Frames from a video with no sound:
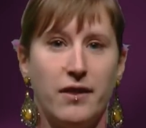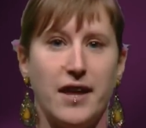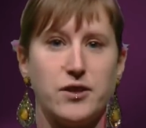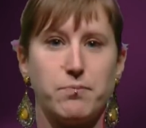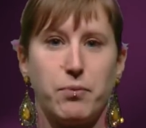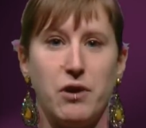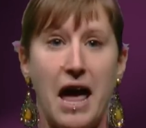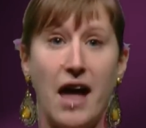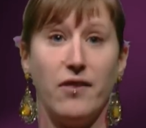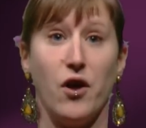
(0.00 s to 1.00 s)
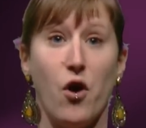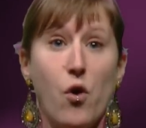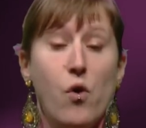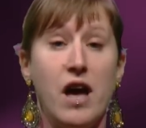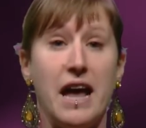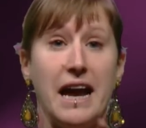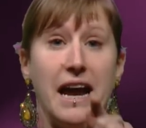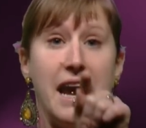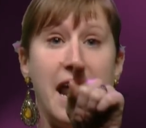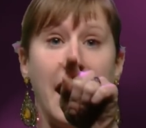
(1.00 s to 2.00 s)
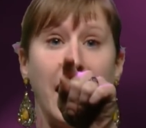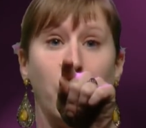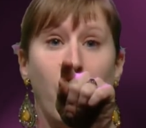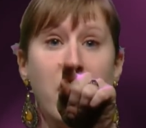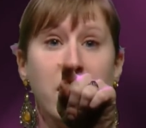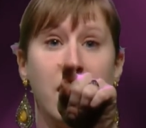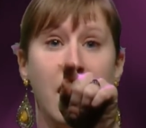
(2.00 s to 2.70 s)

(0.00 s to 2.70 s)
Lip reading: Let's put hello in A1,